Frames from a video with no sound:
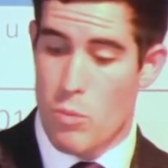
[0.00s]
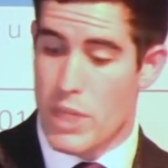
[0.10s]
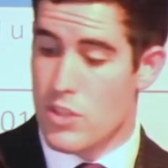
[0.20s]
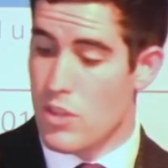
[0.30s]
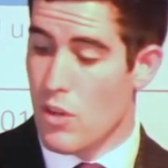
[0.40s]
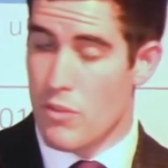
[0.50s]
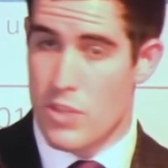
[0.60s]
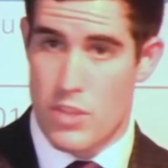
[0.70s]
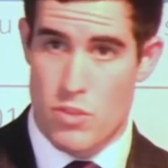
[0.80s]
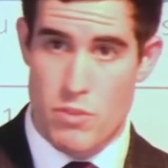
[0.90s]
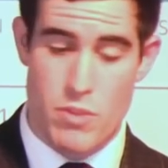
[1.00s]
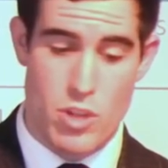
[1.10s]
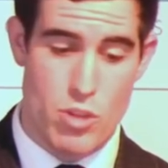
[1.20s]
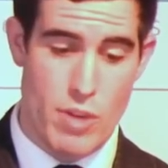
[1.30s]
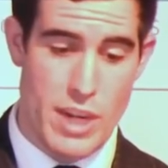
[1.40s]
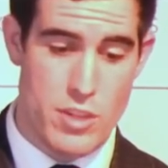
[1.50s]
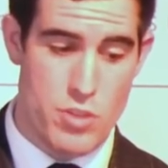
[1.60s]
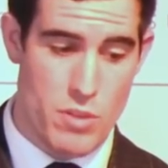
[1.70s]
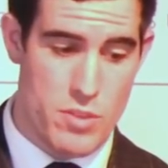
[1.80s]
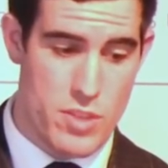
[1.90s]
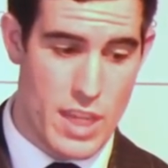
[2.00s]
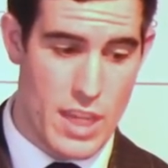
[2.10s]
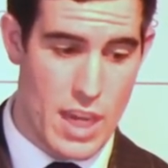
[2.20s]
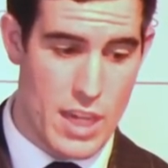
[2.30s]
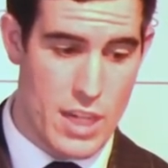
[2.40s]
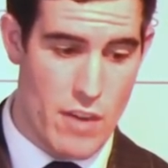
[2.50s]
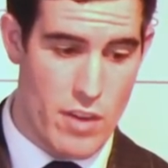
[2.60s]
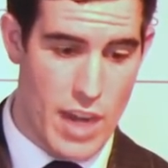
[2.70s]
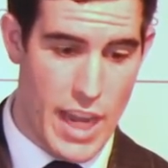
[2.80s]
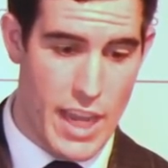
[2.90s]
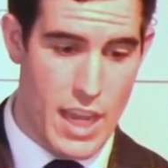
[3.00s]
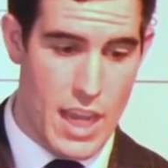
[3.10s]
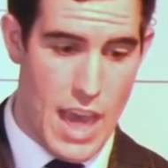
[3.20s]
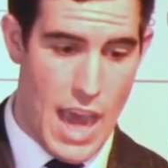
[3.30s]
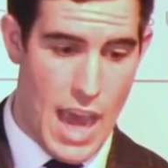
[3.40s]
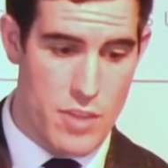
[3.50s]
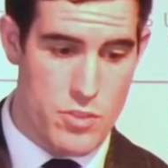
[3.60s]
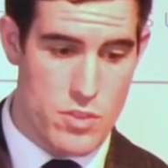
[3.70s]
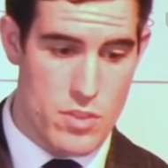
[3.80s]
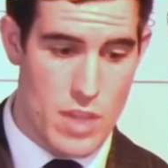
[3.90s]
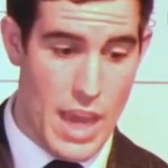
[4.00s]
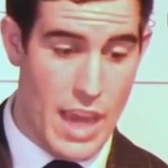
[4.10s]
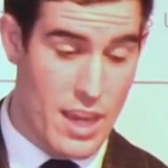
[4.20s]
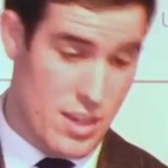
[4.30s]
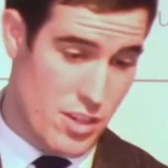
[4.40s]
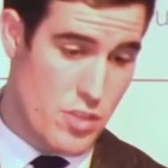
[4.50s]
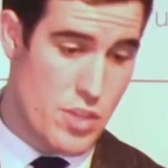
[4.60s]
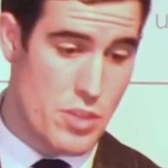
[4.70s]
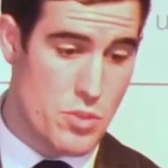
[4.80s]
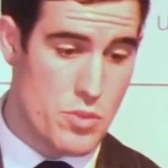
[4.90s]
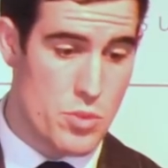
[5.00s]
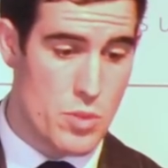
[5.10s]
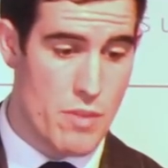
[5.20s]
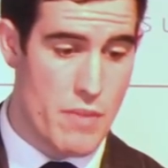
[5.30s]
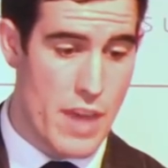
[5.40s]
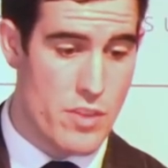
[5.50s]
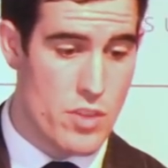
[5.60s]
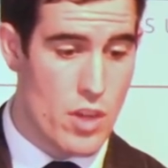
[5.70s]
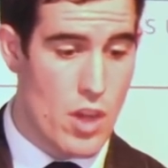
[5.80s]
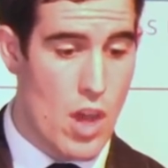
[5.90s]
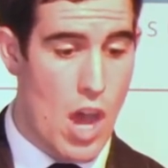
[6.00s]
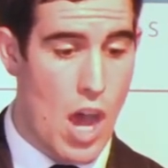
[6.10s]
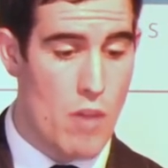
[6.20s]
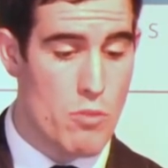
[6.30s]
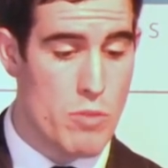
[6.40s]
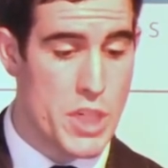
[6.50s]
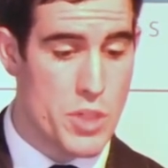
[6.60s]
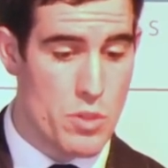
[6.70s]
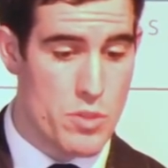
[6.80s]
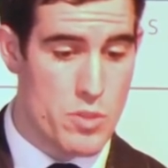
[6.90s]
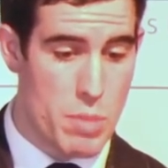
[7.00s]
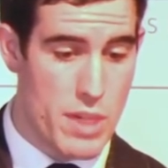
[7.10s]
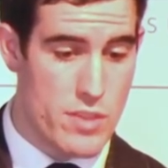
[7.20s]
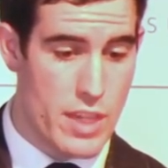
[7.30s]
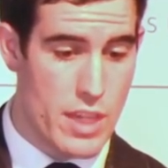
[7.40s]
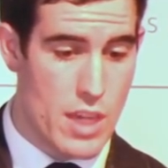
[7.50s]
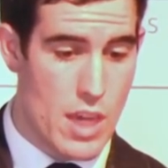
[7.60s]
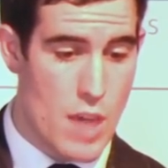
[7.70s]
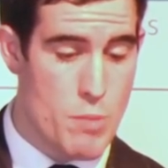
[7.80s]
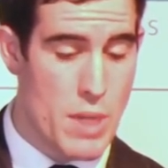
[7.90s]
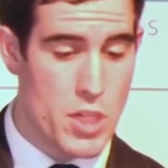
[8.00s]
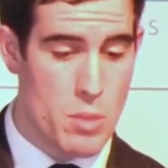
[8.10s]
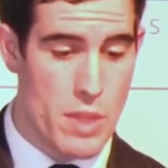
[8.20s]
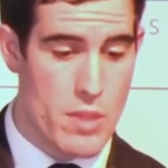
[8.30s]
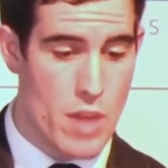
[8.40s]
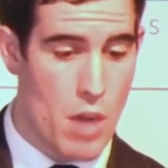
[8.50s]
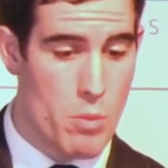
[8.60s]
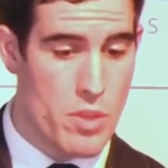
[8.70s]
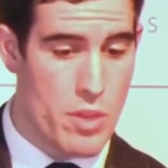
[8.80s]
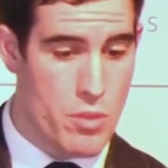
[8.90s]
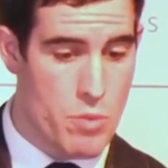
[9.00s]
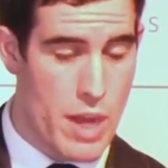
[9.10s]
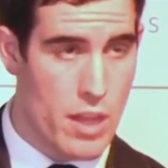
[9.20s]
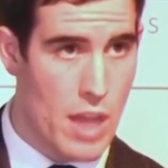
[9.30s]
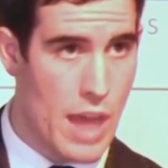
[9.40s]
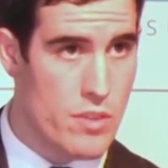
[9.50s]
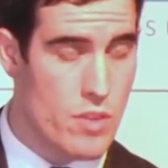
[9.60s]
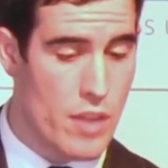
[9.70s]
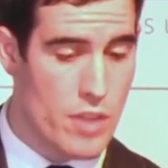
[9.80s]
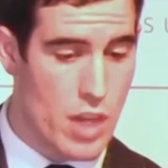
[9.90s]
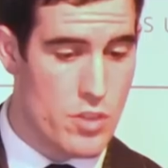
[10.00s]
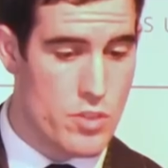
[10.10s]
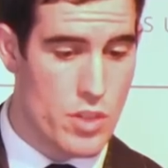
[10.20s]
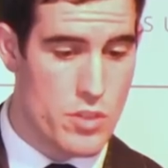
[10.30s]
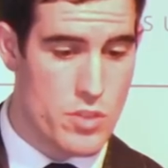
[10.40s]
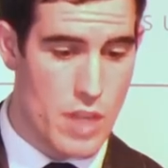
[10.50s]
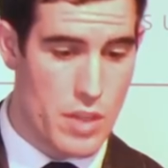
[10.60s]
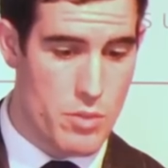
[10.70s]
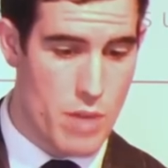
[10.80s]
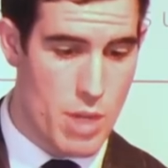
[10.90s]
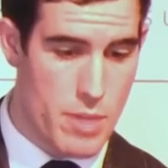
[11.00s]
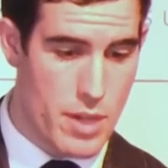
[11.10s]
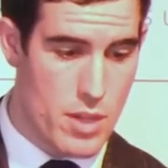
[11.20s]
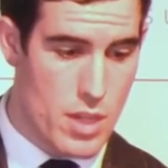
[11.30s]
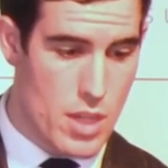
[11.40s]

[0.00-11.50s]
which obviously is of great controversy currently and continues to affect regional stability, especially with Israel and other countries such as Saudi Arabia.